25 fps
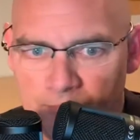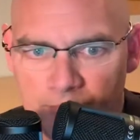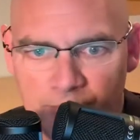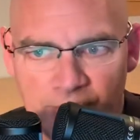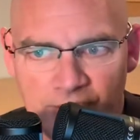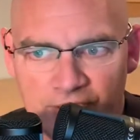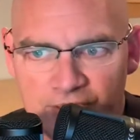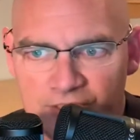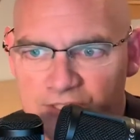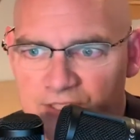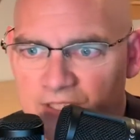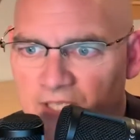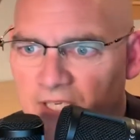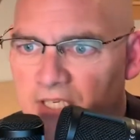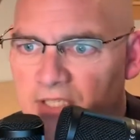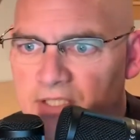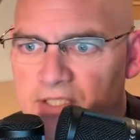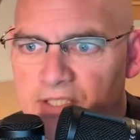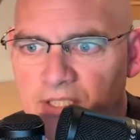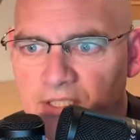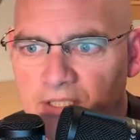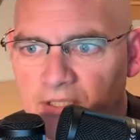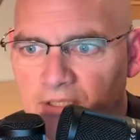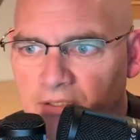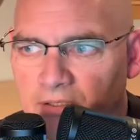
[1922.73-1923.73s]

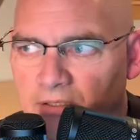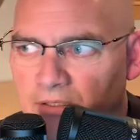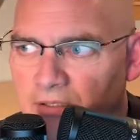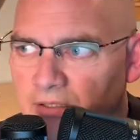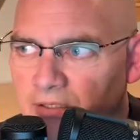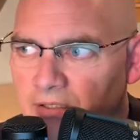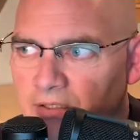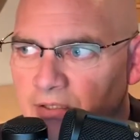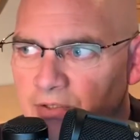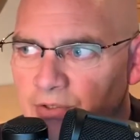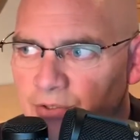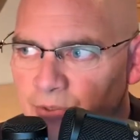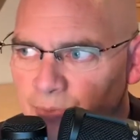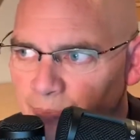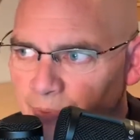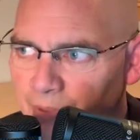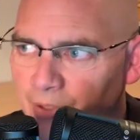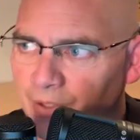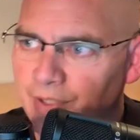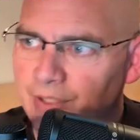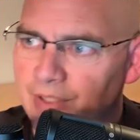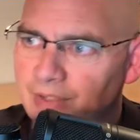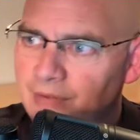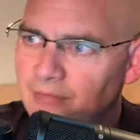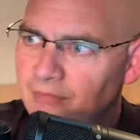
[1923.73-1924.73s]
Disgusting. So
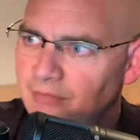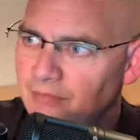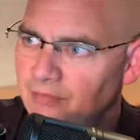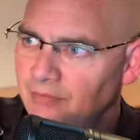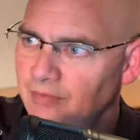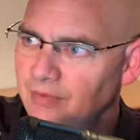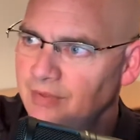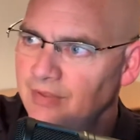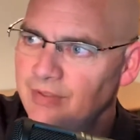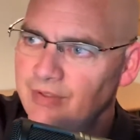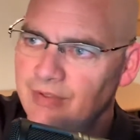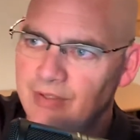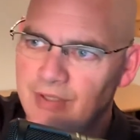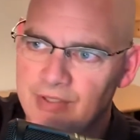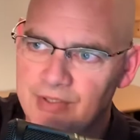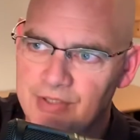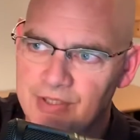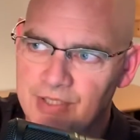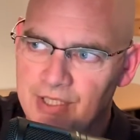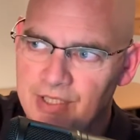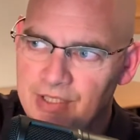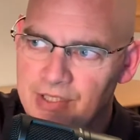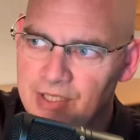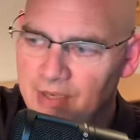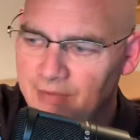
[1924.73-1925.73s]
Bernie, they're on
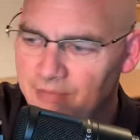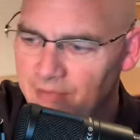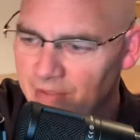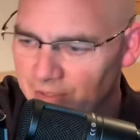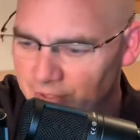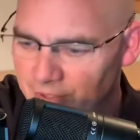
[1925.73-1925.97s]
stage after